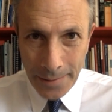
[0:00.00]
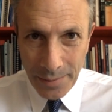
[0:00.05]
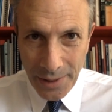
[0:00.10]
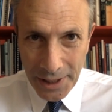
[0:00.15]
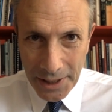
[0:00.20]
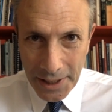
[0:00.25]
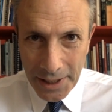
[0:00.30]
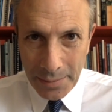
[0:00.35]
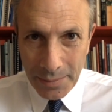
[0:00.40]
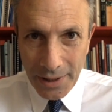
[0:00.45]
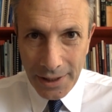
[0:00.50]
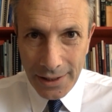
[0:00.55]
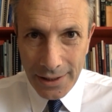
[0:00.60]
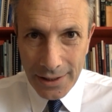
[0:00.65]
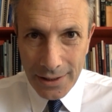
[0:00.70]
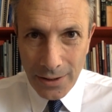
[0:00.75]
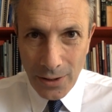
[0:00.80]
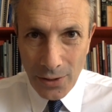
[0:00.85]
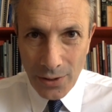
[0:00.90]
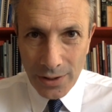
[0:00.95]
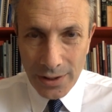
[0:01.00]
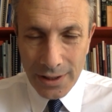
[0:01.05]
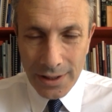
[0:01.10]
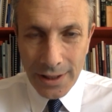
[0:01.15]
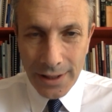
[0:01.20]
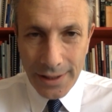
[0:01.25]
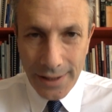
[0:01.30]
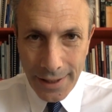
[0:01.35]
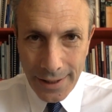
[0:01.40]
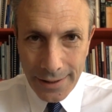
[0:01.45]
My name is
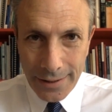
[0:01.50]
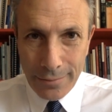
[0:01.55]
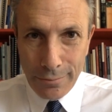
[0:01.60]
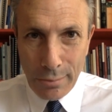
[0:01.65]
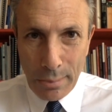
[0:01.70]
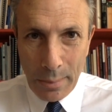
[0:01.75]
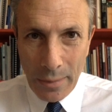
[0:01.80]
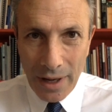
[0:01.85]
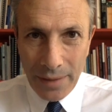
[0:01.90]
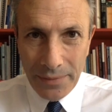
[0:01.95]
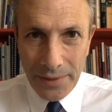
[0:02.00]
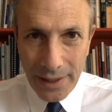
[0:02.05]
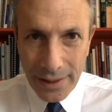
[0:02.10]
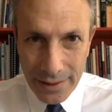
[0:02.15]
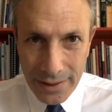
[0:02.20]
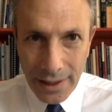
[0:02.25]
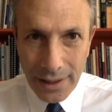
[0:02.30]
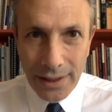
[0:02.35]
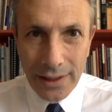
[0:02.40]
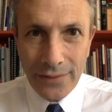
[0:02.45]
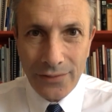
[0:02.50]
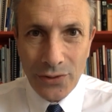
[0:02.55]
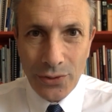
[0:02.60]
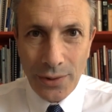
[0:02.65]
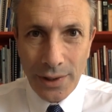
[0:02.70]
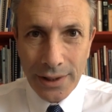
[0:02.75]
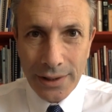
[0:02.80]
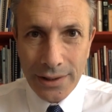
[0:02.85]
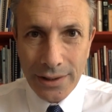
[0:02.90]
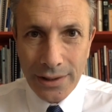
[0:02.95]
Lawrence Haddad. I'm the Executive
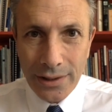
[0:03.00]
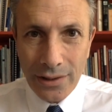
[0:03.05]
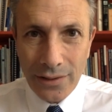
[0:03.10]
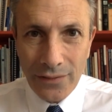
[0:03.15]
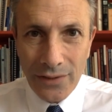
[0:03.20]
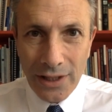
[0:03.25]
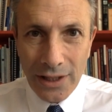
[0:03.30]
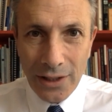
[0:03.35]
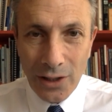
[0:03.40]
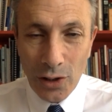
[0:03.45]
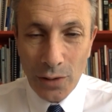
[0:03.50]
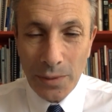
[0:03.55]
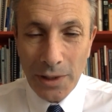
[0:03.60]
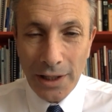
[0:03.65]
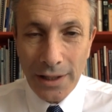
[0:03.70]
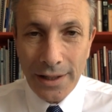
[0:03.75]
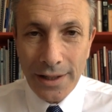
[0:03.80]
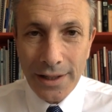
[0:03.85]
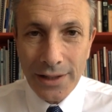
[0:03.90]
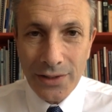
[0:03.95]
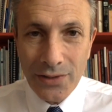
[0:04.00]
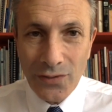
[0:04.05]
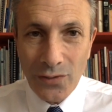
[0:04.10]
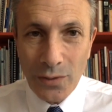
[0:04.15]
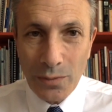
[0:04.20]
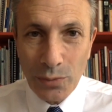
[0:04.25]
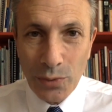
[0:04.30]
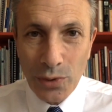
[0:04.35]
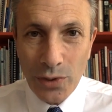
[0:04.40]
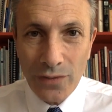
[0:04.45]
Director of the Global Alliance
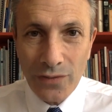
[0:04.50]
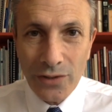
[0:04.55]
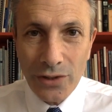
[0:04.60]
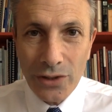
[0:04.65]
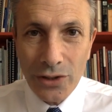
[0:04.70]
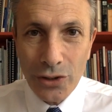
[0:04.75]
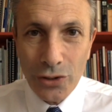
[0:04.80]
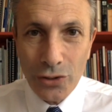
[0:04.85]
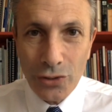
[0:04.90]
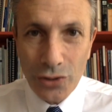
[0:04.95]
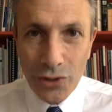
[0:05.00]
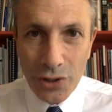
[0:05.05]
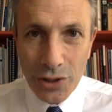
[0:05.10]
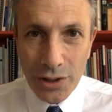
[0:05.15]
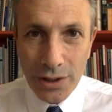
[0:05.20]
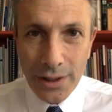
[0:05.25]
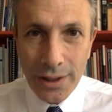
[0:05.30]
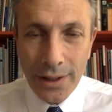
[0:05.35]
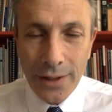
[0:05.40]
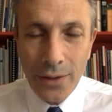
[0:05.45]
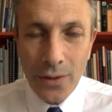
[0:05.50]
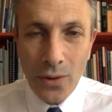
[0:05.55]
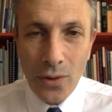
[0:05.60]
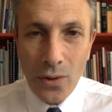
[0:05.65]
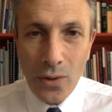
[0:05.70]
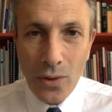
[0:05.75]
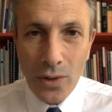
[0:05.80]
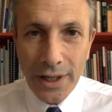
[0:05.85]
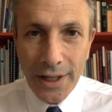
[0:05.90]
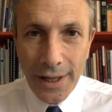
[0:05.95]
for Improved Nutrition,
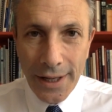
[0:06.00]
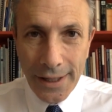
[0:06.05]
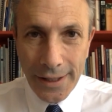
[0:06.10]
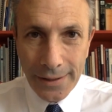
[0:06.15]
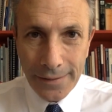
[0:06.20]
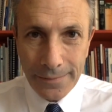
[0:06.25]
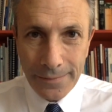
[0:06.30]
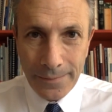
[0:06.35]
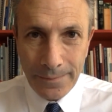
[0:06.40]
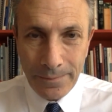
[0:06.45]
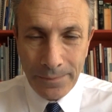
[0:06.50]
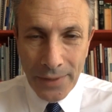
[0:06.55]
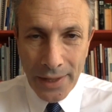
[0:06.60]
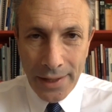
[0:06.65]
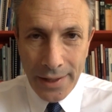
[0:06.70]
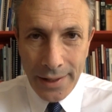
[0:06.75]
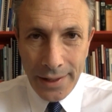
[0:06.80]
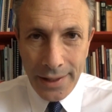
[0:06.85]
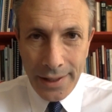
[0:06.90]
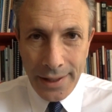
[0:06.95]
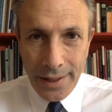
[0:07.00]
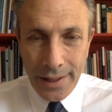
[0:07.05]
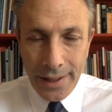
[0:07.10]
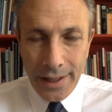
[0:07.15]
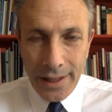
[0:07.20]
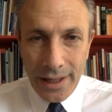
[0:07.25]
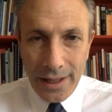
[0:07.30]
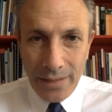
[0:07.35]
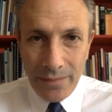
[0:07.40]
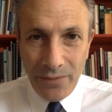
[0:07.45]
or GAIN.
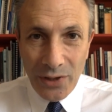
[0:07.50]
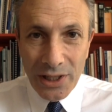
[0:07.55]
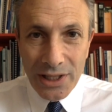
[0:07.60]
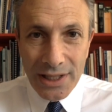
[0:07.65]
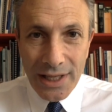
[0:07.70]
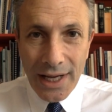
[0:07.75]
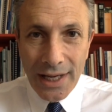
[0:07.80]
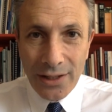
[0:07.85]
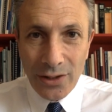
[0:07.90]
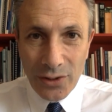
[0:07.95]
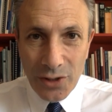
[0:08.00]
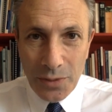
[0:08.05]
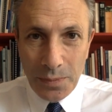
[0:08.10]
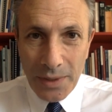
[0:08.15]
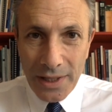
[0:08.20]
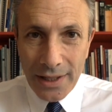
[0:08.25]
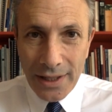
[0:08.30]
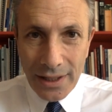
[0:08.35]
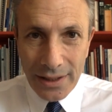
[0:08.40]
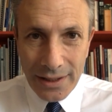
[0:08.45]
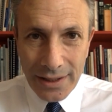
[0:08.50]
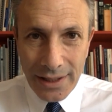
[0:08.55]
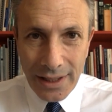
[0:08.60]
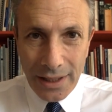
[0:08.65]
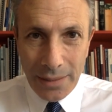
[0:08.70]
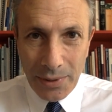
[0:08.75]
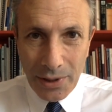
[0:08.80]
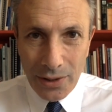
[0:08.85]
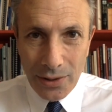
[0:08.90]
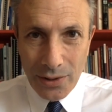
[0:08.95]
I'm very sad not to be there
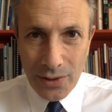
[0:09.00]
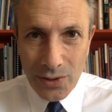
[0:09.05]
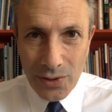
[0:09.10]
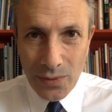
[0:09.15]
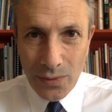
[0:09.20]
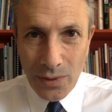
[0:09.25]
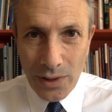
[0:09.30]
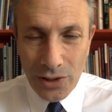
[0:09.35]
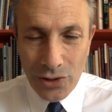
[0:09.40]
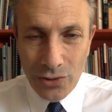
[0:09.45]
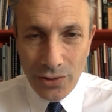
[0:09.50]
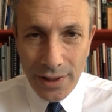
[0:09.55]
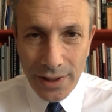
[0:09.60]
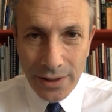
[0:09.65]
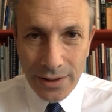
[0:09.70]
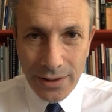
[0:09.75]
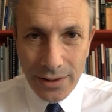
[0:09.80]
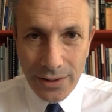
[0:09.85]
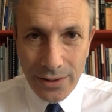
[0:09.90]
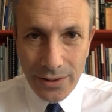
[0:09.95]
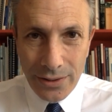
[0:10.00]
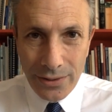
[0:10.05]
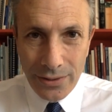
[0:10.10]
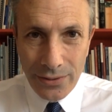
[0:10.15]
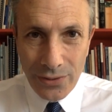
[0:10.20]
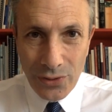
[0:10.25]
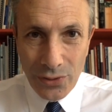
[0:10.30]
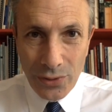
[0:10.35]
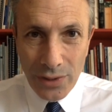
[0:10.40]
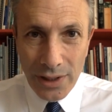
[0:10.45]
today because we're trying to
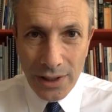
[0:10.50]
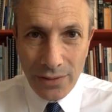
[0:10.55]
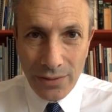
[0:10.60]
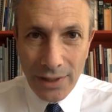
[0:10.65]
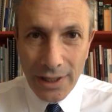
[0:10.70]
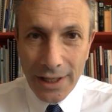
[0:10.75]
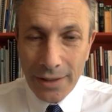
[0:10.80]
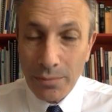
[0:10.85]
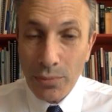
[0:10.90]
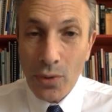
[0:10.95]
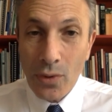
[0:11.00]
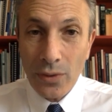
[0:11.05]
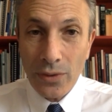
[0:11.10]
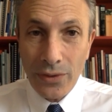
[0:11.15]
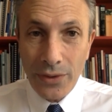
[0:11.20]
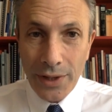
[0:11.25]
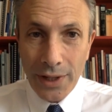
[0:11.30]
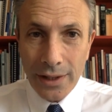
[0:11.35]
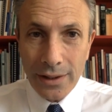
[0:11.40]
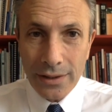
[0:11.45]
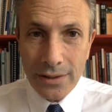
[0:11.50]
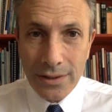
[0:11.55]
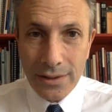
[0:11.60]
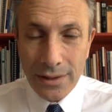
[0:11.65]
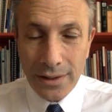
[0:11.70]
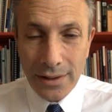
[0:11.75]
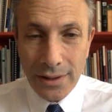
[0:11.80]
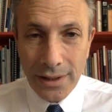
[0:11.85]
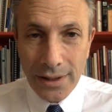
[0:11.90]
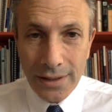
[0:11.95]
do three really important
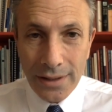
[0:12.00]
things